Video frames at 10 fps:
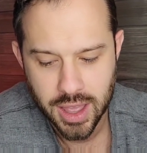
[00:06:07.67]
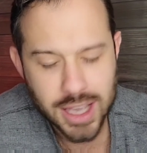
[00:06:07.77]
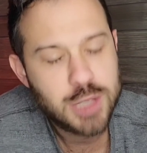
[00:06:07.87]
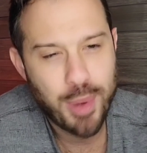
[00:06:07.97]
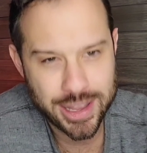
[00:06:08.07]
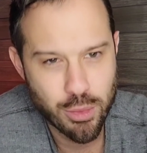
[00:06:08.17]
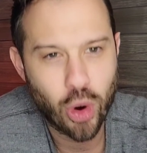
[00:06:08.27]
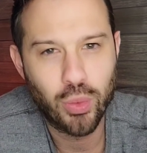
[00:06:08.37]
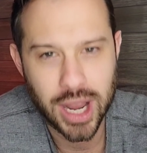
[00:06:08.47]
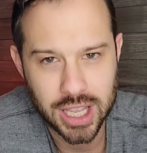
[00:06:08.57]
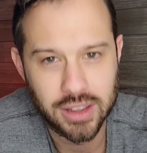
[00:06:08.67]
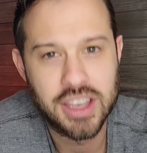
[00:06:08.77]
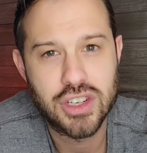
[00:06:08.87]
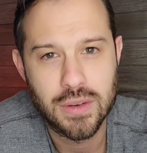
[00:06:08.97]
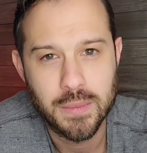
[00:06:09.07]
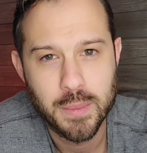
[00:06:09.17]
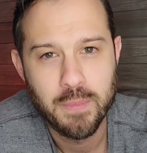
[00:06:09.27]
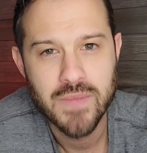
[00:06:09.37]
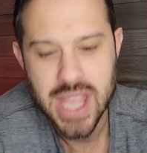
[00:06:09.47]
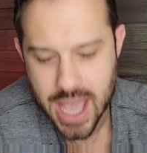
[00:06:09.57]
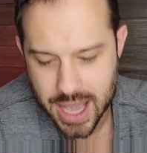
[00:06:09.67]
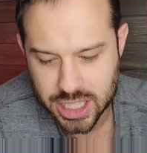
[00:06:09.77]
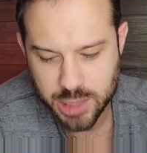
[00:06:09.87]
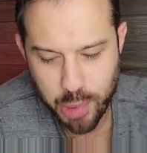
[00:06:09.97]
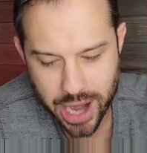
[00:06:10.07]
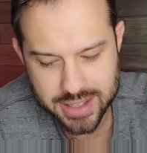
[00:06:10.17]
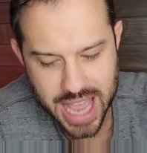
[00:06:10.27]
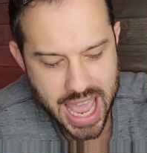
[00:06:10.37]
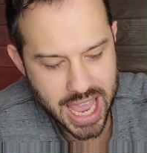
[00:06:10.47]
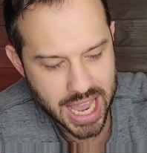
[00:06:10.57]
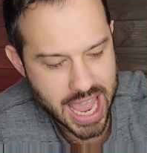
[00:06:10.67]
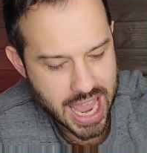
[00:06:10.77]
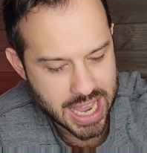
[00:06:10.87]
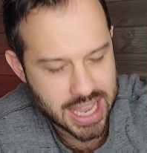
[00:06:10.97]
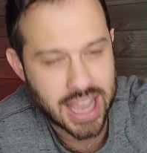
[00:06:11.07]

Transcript: Expect more regulation. Expect a, a,